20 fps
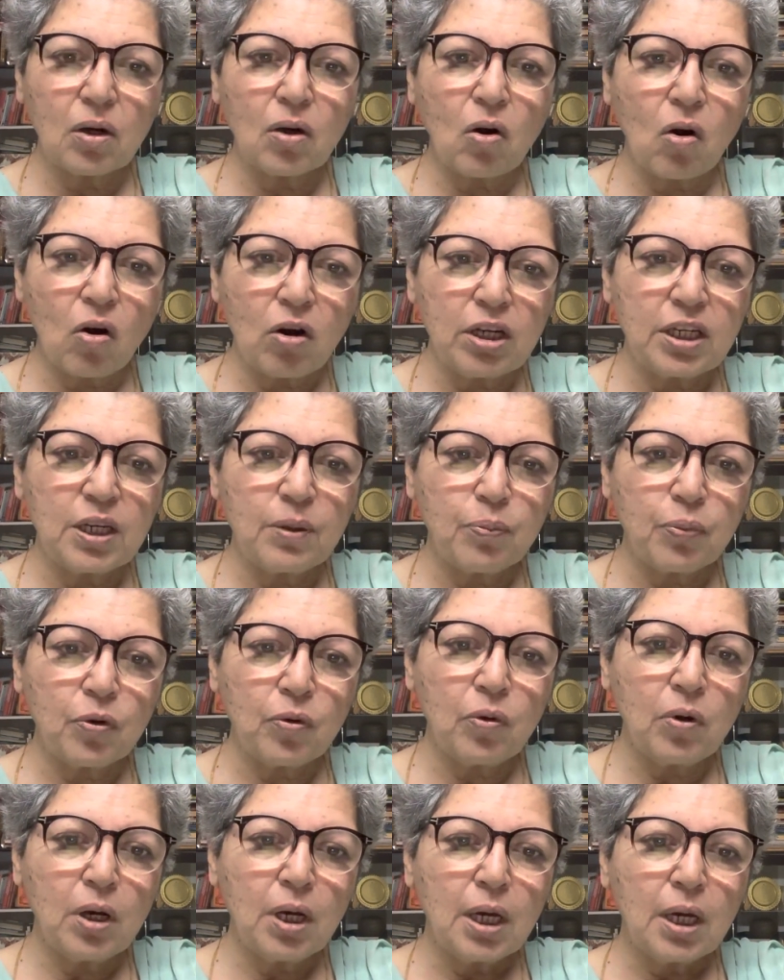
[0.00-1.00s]
called
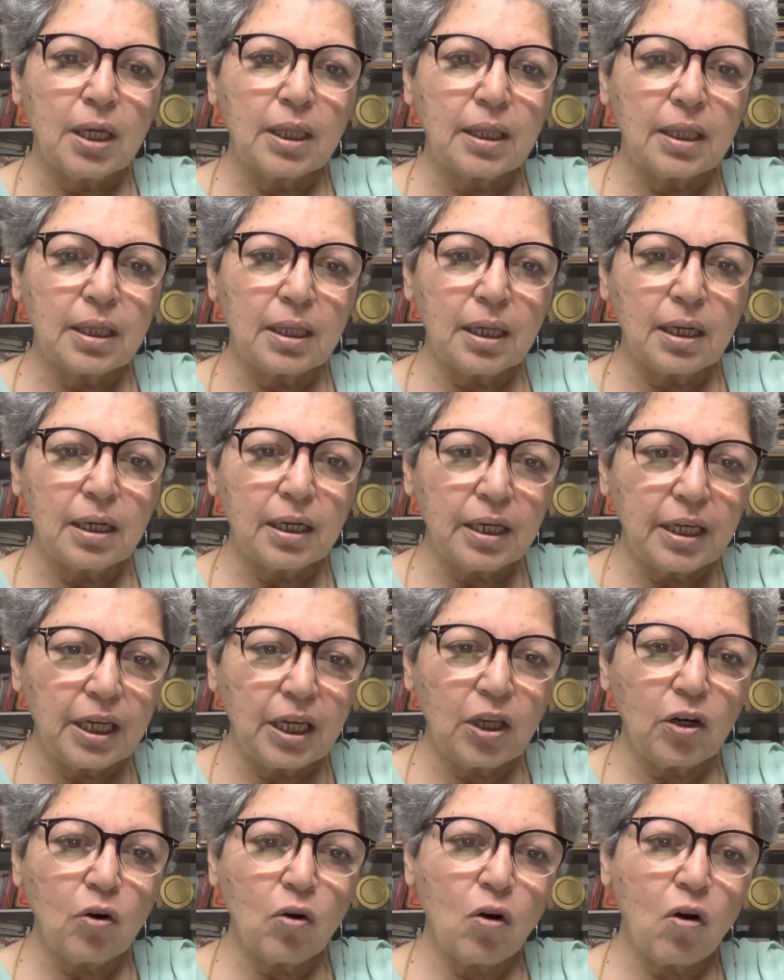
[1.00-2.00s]
Tipu a
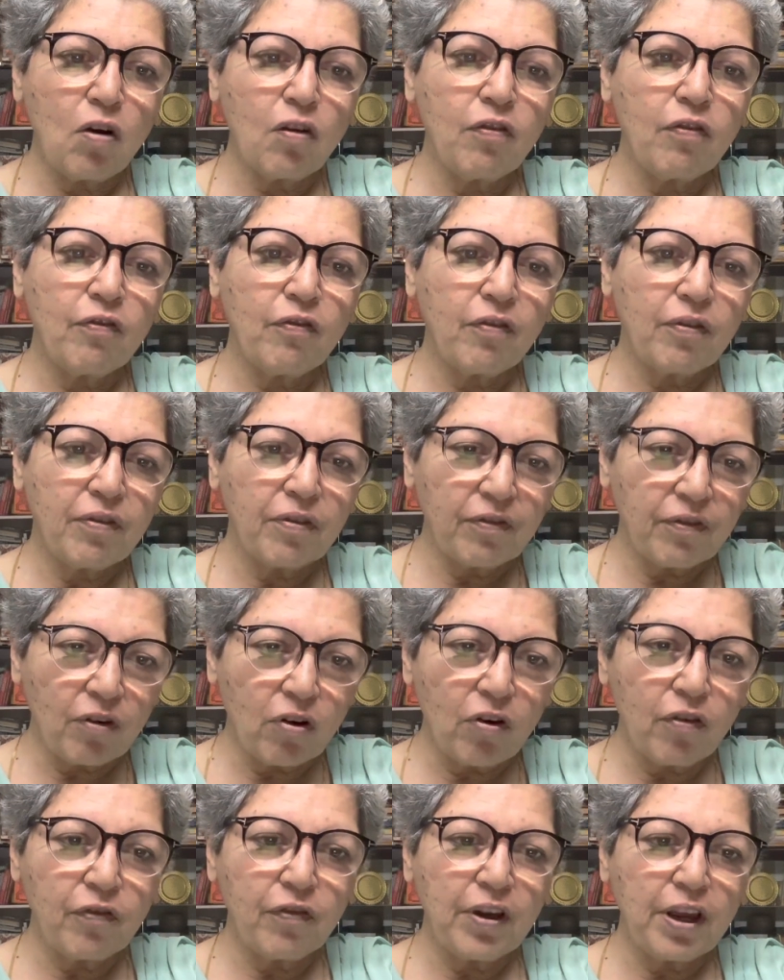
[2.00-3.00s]
hero of
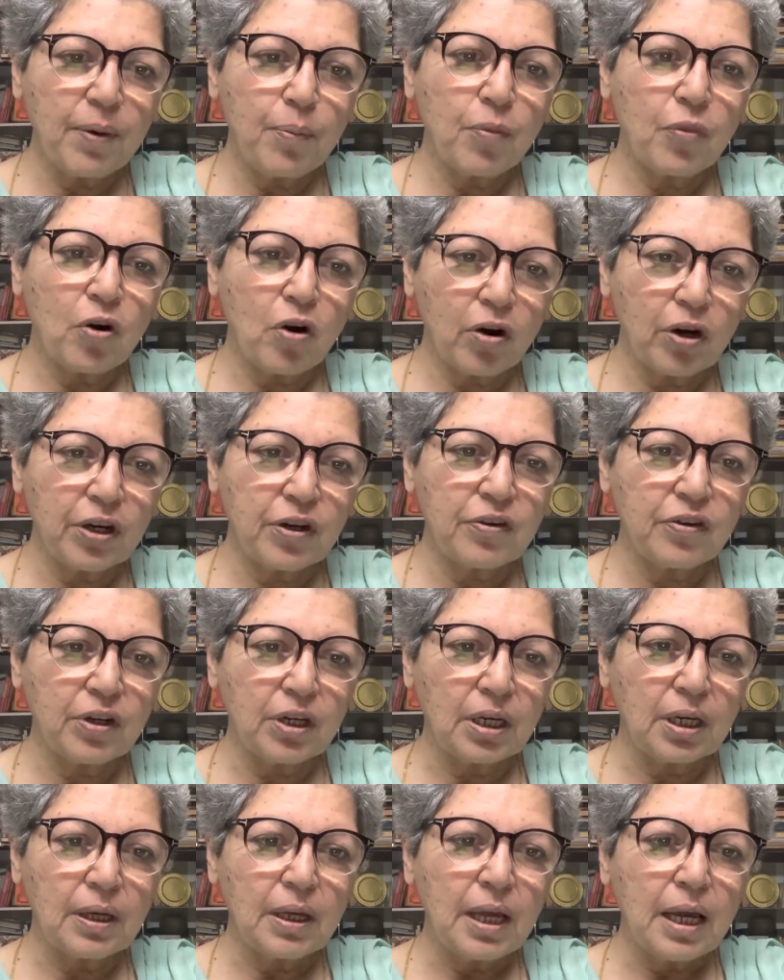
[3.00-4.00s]
warfare
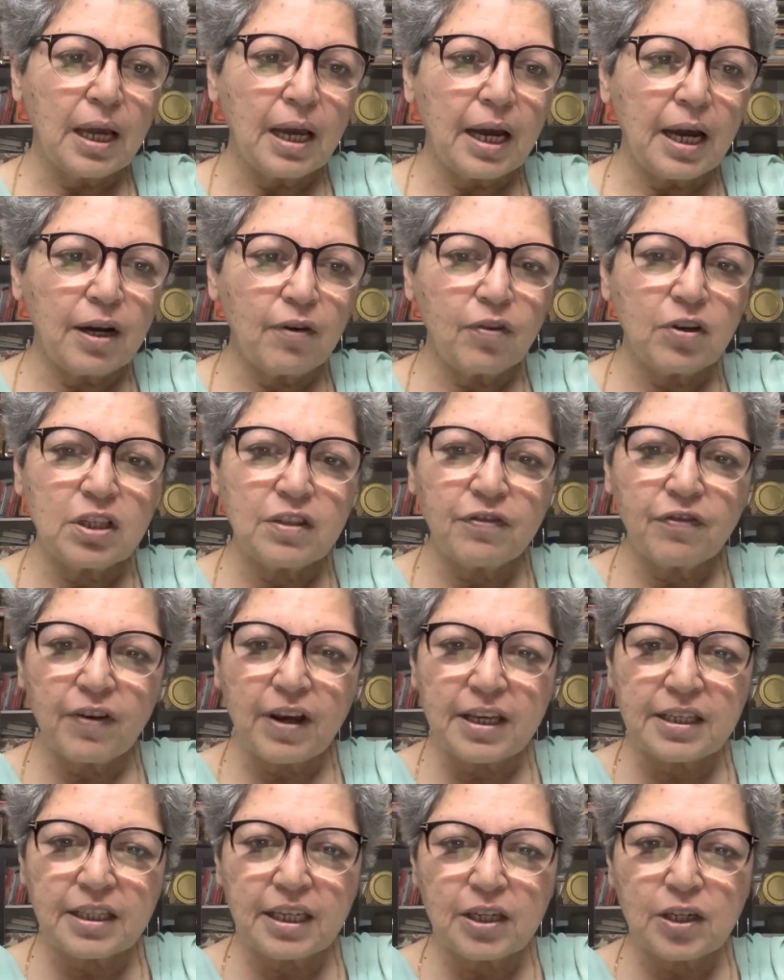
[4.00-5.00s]
rocketry, and was
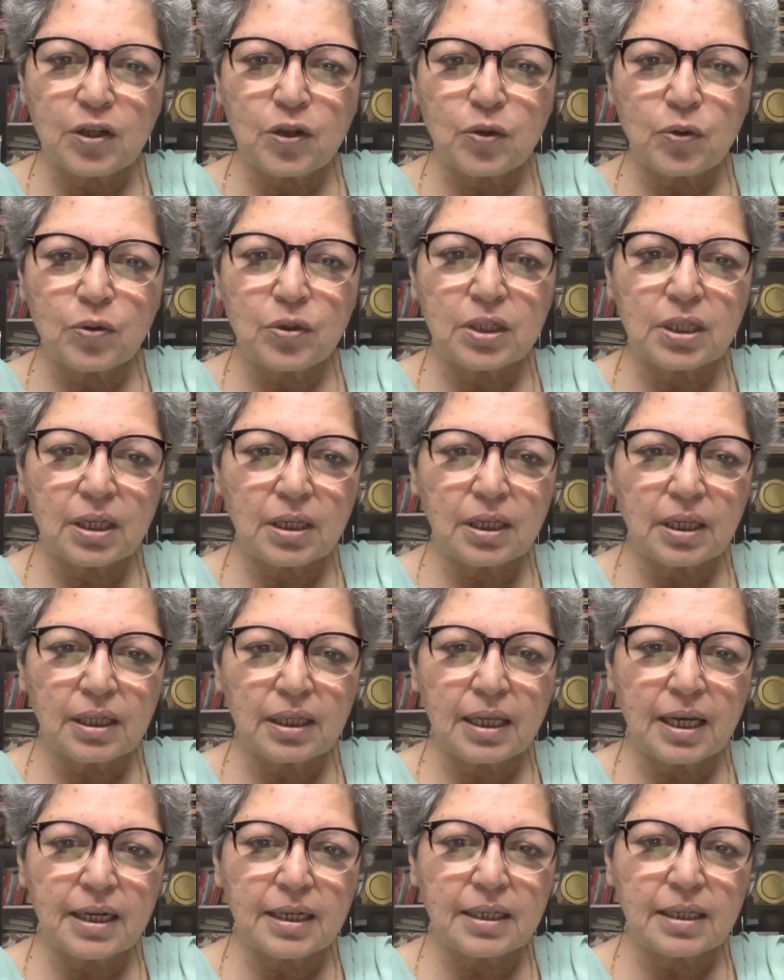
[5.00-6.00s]
fascinated to see
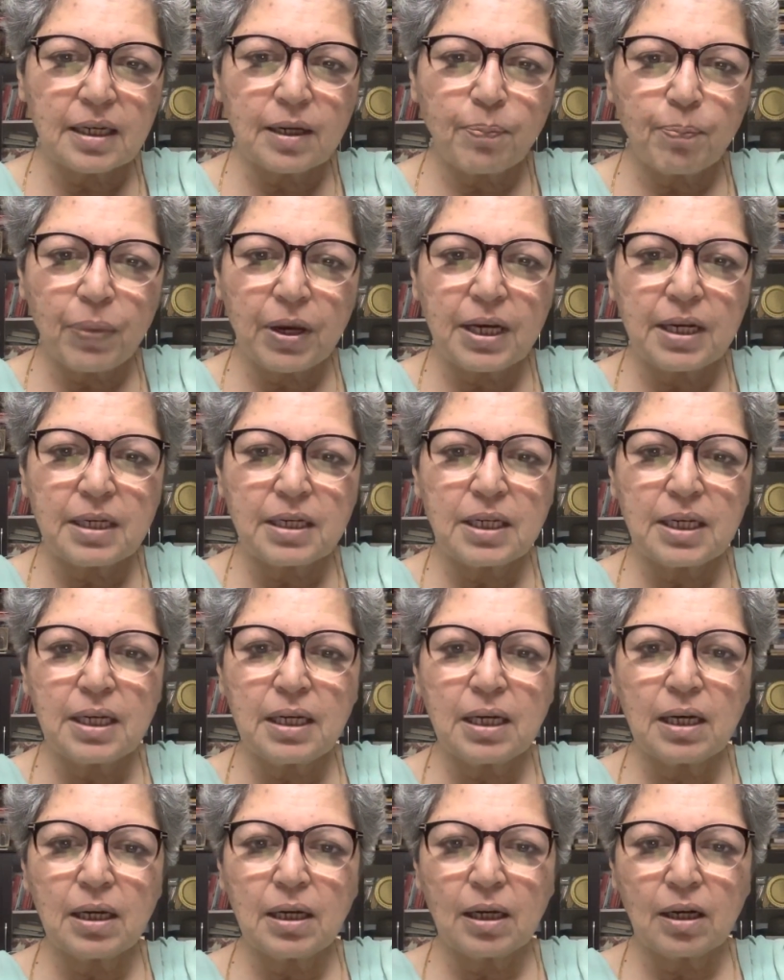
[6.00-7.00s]
that a
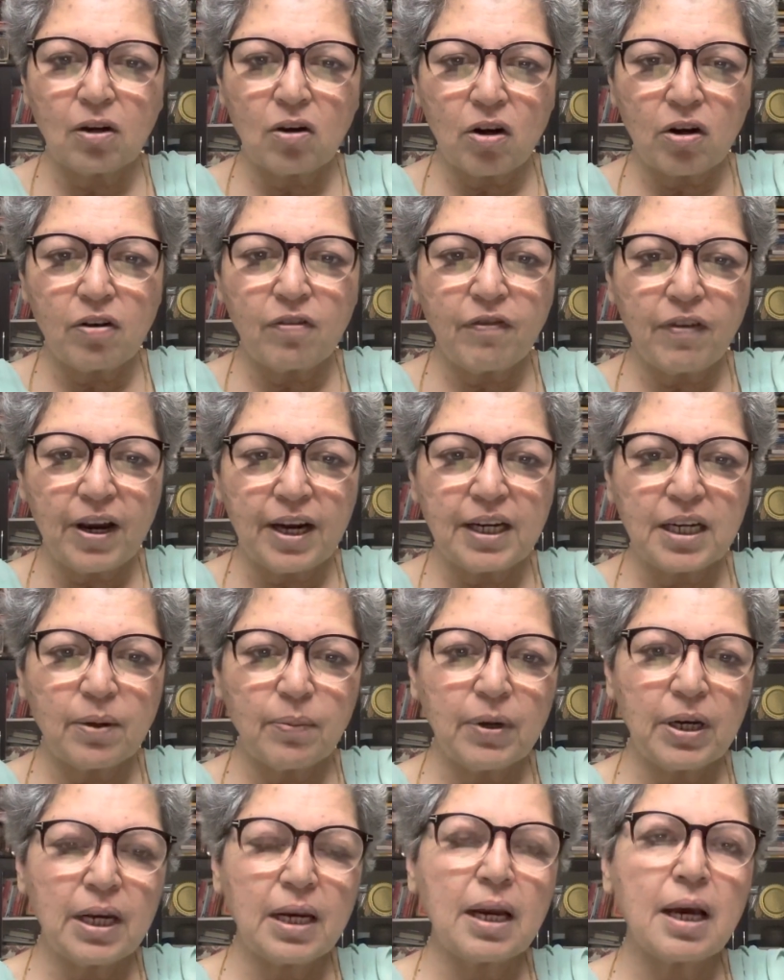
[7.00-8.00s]
painting glorified
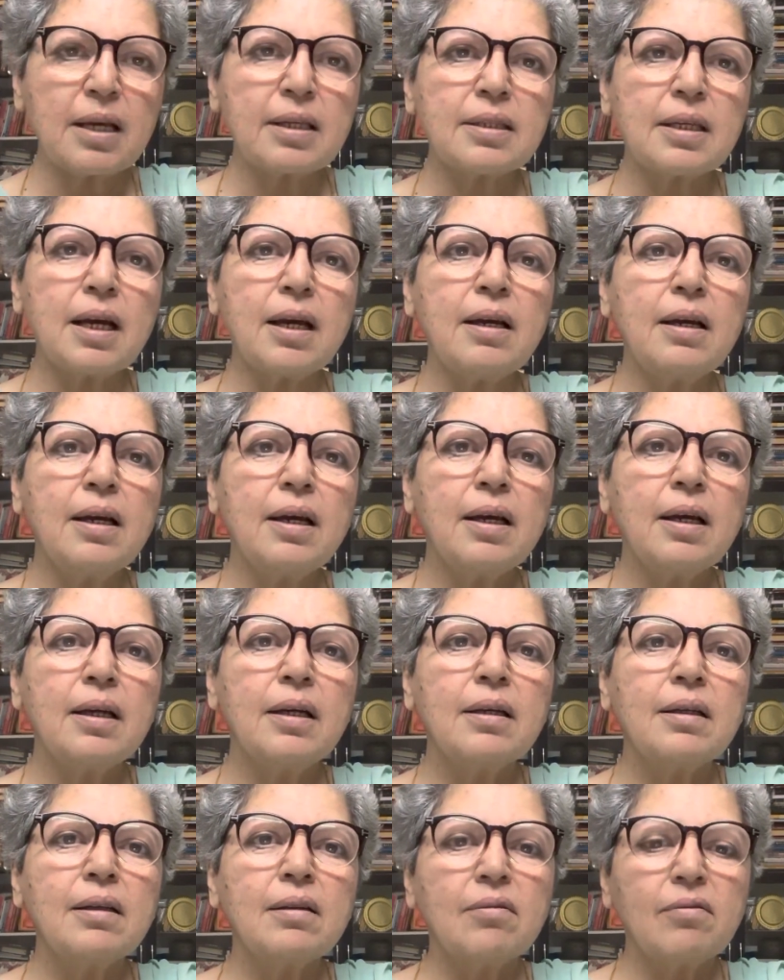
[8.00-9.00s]
him in NASA,
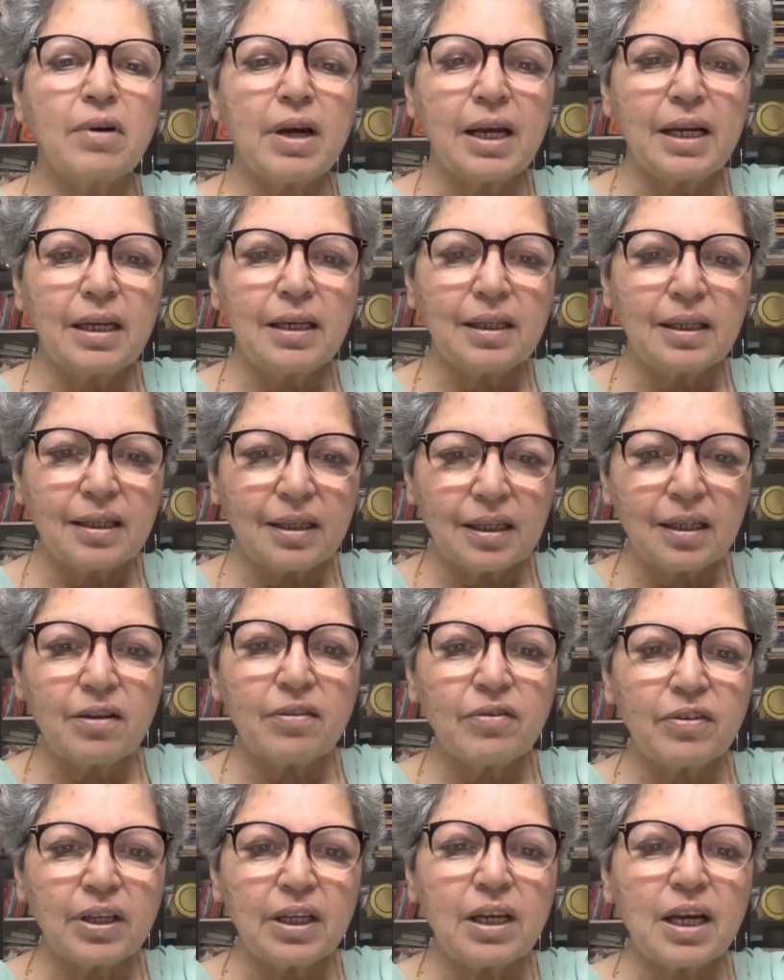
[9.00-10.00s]
while here
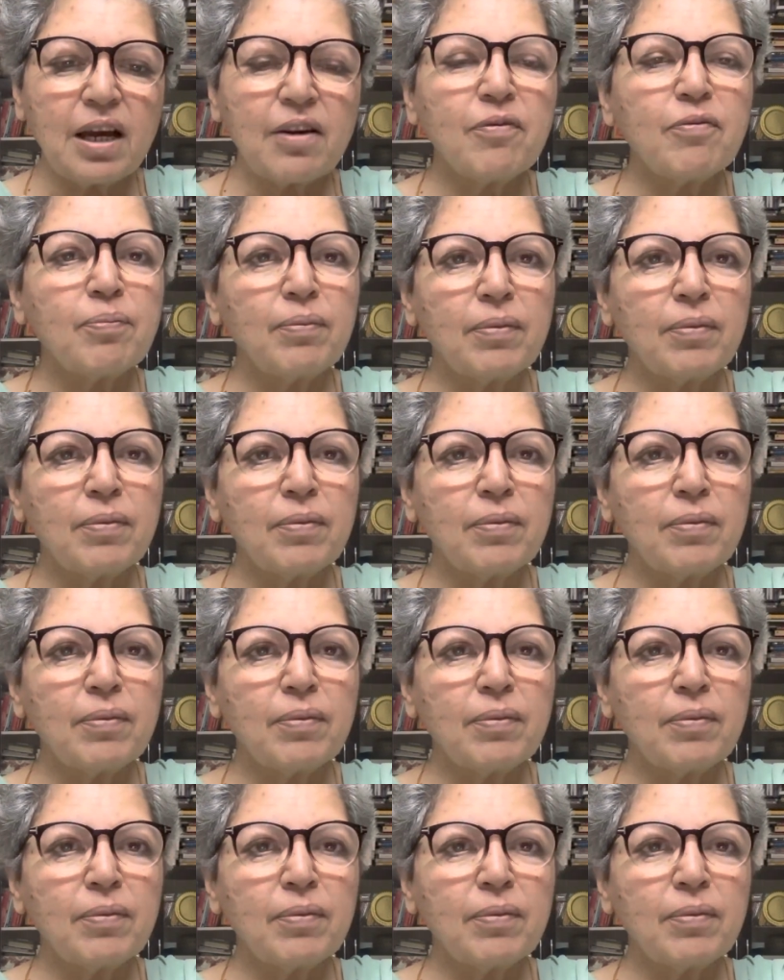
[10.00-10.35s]
we have